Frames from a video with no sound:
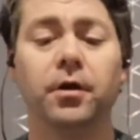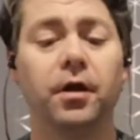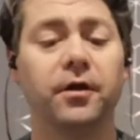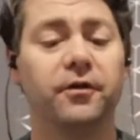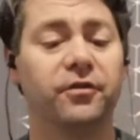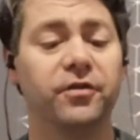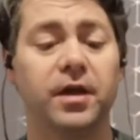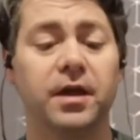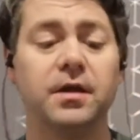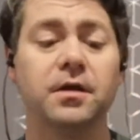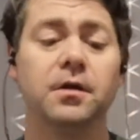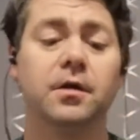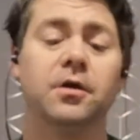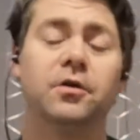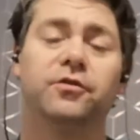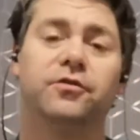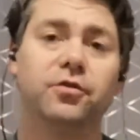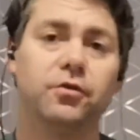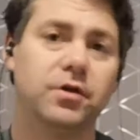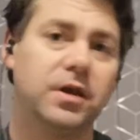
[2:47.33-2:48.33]
Like I say,
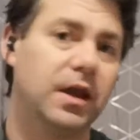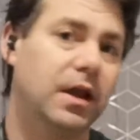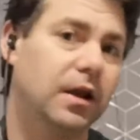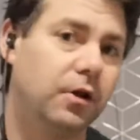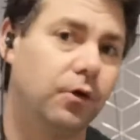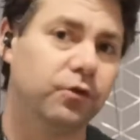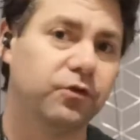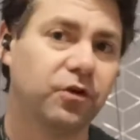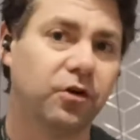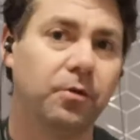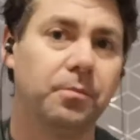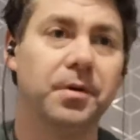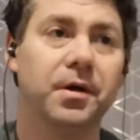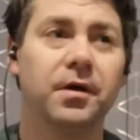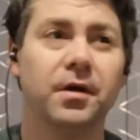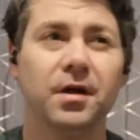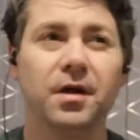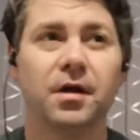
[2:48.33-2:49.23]
2 kilo tub,